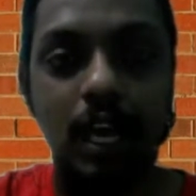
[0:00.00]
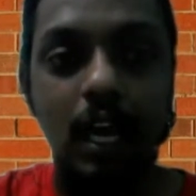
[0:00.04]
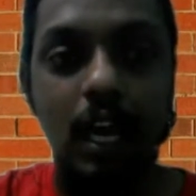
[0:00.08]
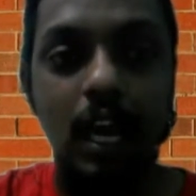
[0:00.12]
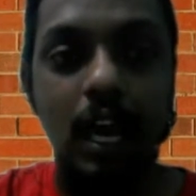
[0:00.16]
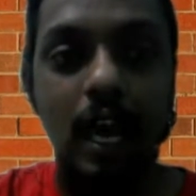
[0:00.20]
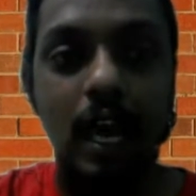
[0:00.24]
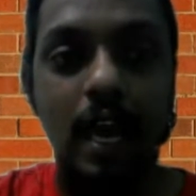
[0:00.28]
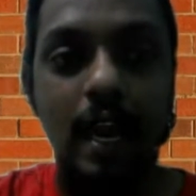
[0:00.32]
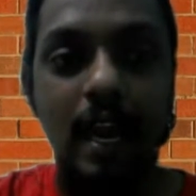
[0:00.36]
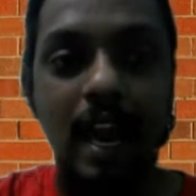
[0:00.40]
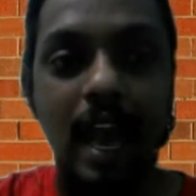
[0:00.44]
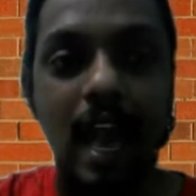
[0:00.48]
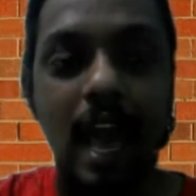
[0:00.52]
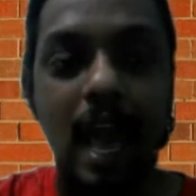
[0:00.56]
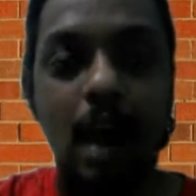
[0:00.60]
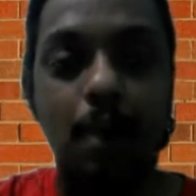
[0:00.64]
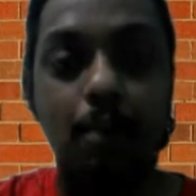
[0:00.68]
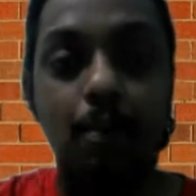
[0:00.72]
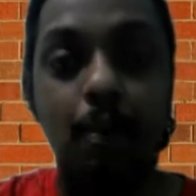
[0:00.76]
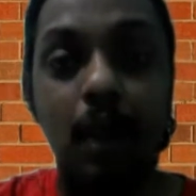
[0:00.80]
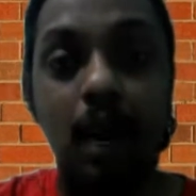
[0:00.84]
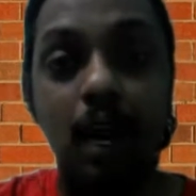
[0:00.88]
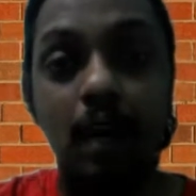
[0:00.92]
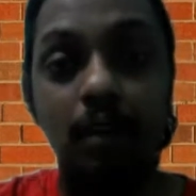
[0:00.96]
And
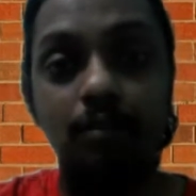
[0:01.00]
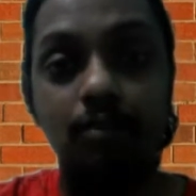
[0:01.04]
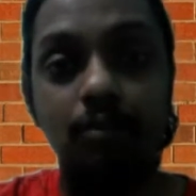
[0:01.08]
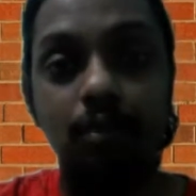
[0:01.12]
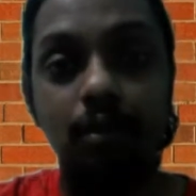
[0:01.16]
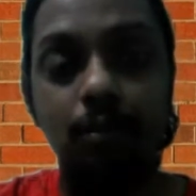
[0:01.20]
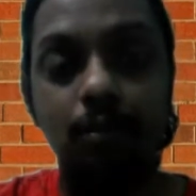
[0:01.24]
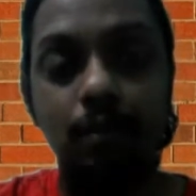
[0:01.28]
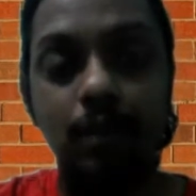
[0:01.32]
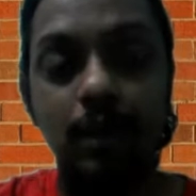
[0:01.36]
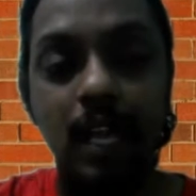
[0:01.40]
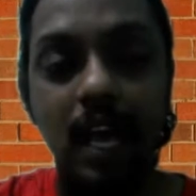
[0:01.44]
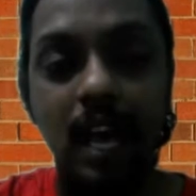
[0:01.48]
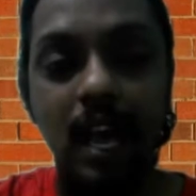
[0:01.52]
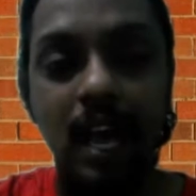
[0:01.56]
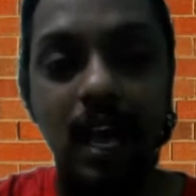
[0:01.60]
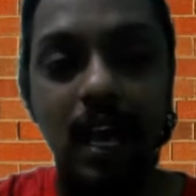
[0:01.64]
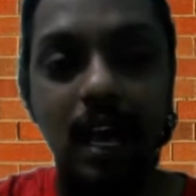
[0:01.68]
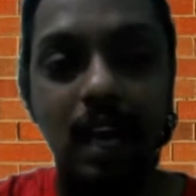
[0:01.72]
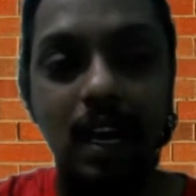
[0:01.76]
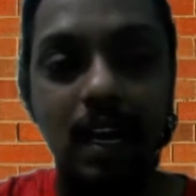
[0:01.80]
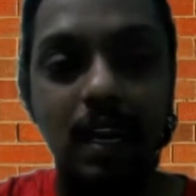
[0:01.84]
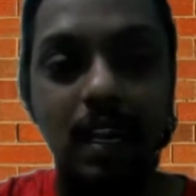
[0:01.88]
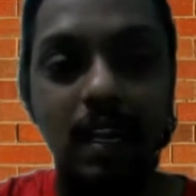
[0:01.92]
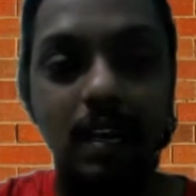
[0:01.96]
apart from
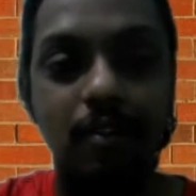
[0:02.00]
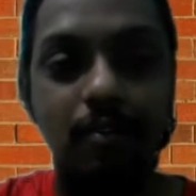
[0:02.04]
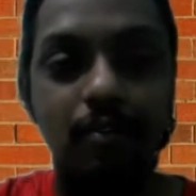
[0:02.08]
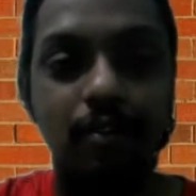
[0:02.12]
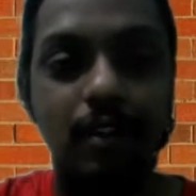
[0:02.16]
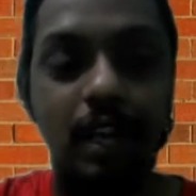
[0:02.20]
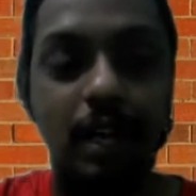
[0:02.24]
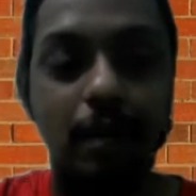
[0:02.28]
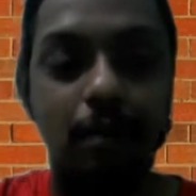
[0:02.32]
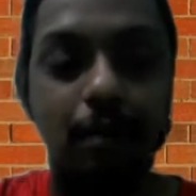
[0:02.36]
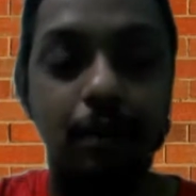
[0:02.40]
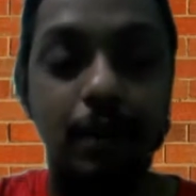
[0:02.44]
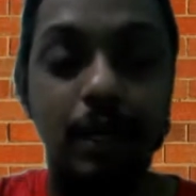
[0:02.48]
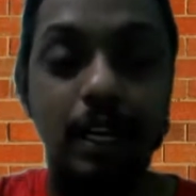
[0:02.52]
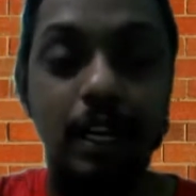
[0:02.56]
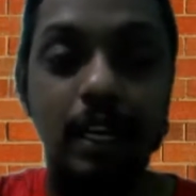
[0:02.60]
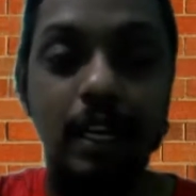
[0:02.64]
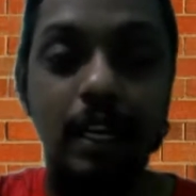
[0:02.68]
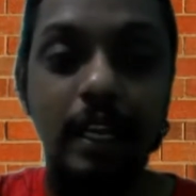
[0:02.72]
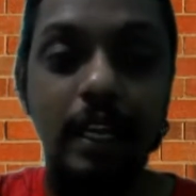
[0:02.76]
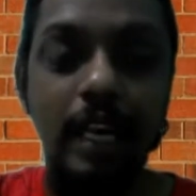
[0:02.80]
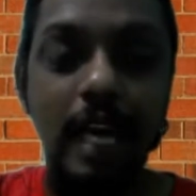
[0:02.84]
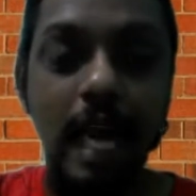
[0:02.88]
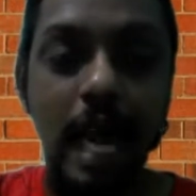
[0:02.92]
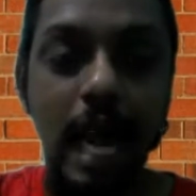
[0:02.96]
that, we are
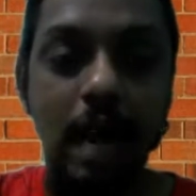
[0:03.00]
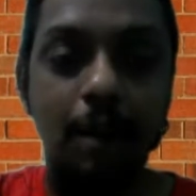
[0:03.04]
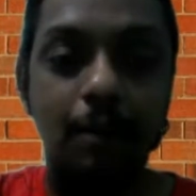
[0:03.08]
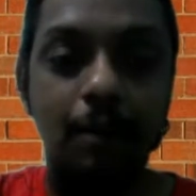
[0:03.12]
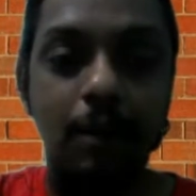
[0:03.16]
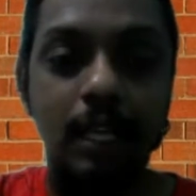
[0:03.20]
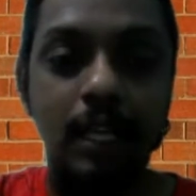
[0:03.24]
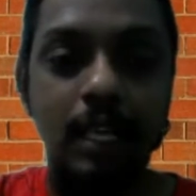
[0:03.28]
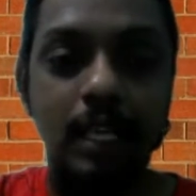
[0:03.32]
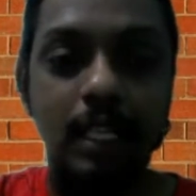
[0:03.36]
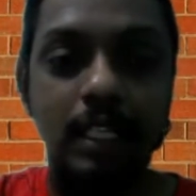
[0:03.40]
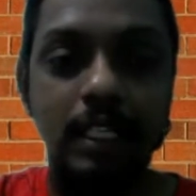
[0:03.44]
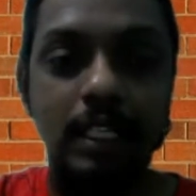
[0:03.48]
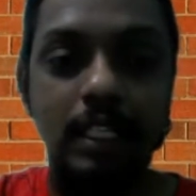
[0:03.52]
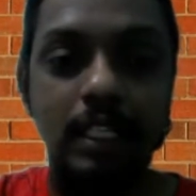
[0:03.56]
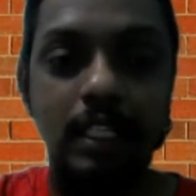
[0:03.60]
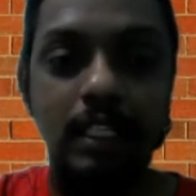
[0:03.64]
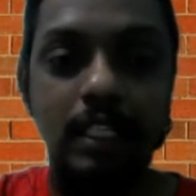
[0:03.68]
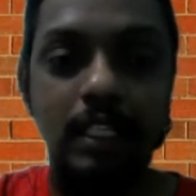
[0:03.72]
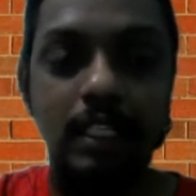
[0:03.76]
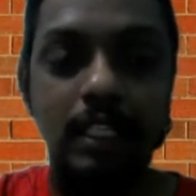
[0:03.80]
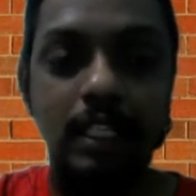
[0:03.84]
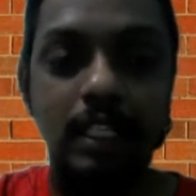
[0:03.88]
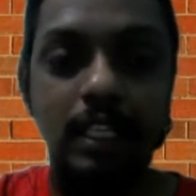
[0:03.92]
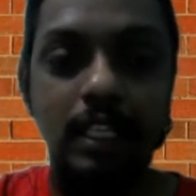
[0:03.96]
building applications
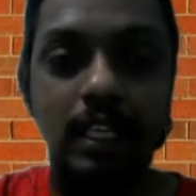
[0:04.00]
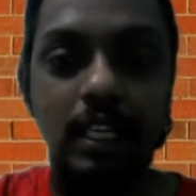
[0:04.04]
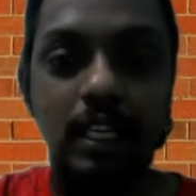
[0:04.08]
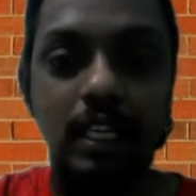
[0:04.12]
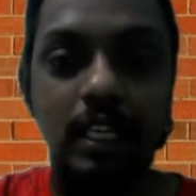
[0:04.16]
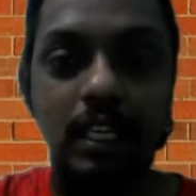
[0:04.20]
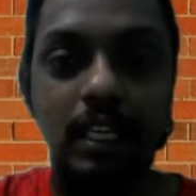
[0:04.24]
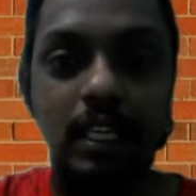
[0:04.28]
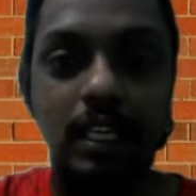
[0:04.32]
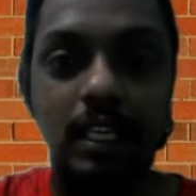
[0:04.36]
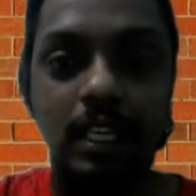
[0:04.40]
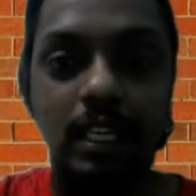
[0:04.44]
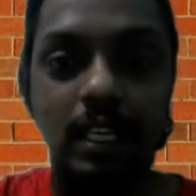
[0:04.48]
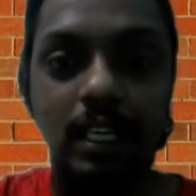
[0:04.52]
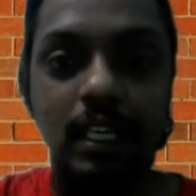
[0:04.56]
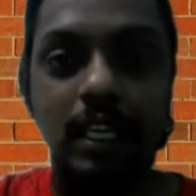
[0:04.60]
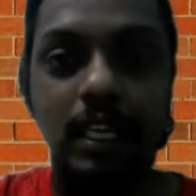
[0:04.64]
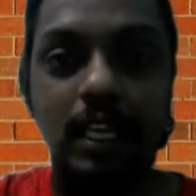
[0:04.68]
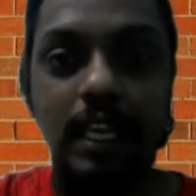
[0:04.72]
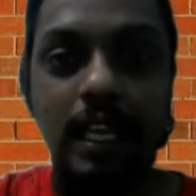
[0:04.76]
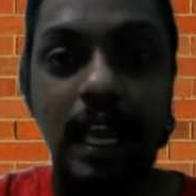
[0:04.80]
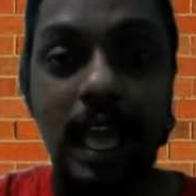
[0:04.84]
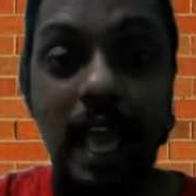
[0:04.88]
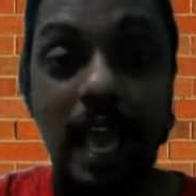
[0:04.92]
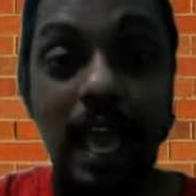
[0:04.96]
in
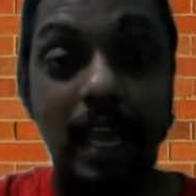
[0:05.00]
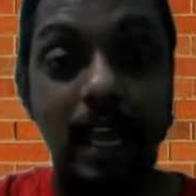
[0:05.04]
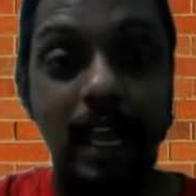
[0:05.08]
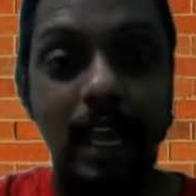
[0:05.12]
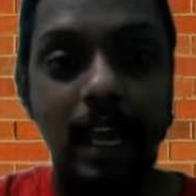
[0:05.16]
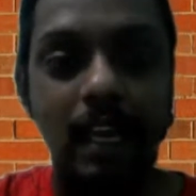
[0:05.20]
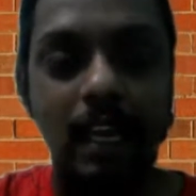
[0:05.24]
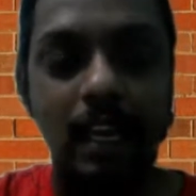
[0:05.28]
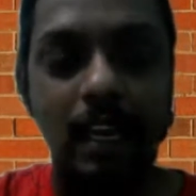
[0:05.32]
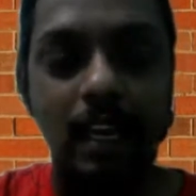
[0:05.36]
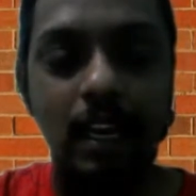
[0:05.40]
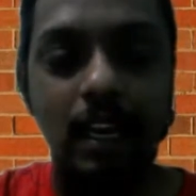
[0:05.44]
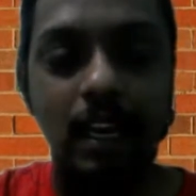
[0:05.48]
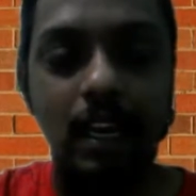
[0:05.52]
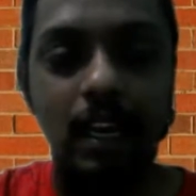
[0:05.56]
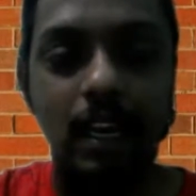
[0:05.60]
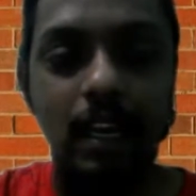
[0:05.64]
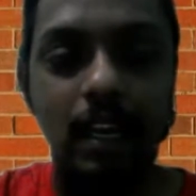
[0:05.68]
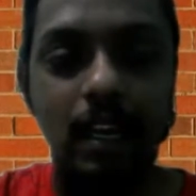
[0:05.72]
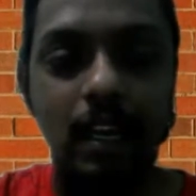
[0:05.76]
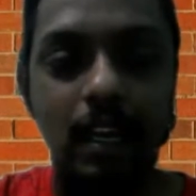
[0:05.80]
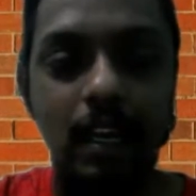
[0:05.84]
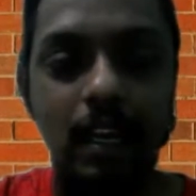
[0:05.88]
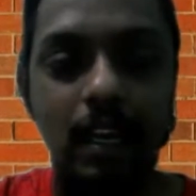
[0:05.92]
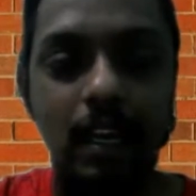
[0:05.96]
AI
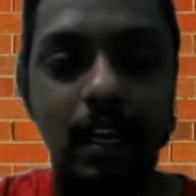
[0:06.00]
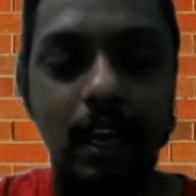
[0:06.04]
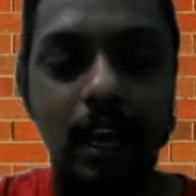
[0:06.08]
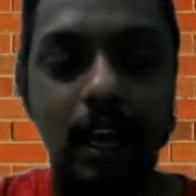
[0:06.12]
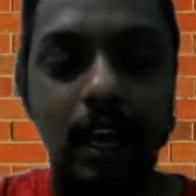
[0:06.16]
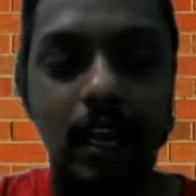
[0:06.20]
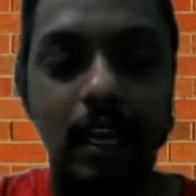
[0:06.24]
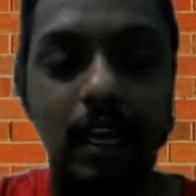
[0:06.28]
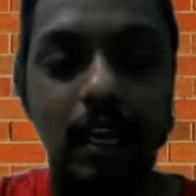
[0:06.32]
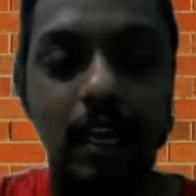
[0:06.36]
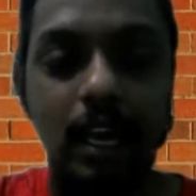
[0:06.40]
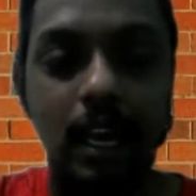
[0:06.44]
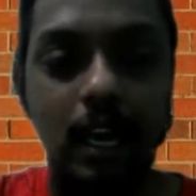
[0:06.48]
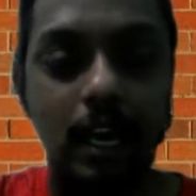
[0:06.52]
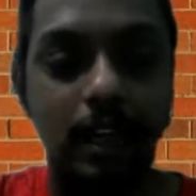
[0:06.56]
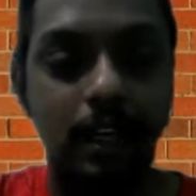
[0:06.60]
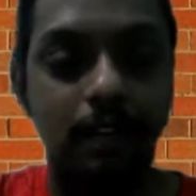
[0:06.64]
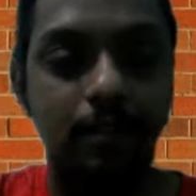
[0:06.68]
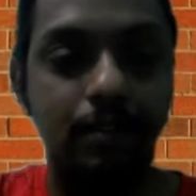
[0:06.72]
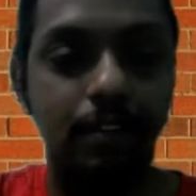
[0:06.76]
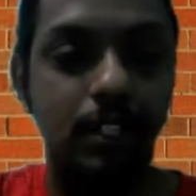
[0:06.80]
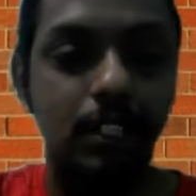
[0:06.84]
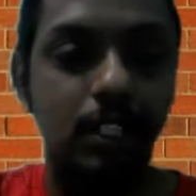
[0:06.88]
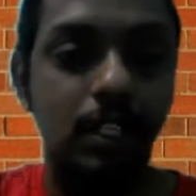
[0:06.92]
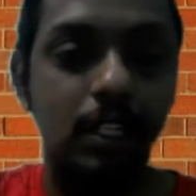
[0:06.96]
layer, like
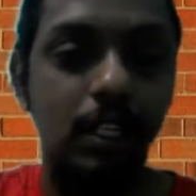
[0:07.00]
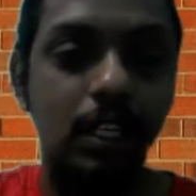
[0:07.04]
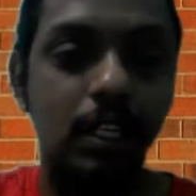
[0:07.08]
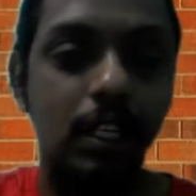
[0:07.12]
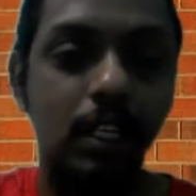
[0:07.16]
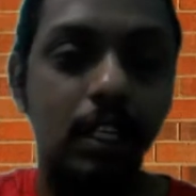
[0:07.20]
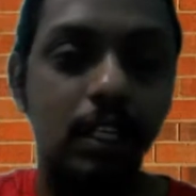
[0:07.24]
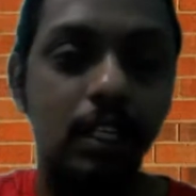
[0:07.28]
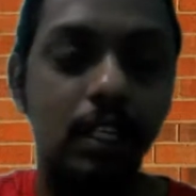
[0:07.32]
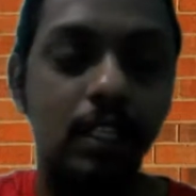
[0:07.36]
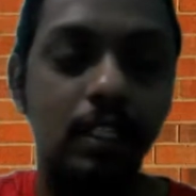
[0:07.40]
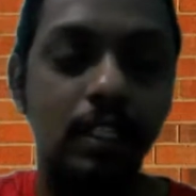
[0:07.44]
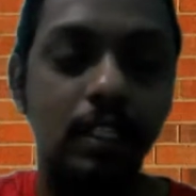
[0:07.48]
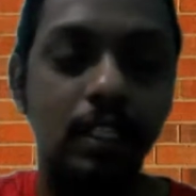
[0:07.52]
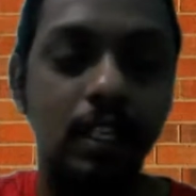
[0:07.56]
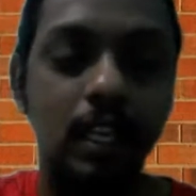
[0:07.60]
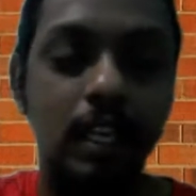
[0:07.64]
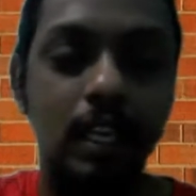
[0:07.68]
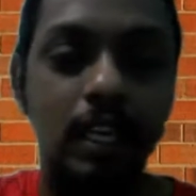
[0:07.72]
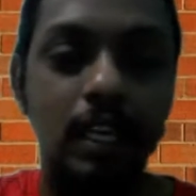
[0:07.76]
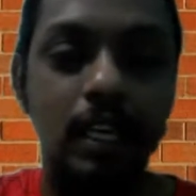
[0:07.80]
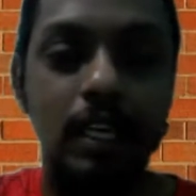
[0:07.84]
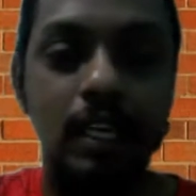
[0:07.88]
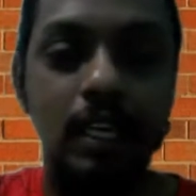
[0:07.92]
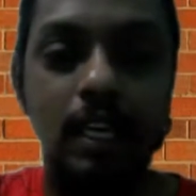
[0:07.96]
artificial intelligence
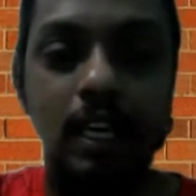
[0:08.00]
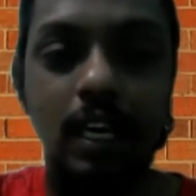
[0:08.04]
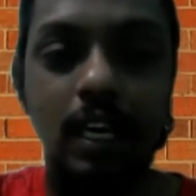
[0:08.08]
layer,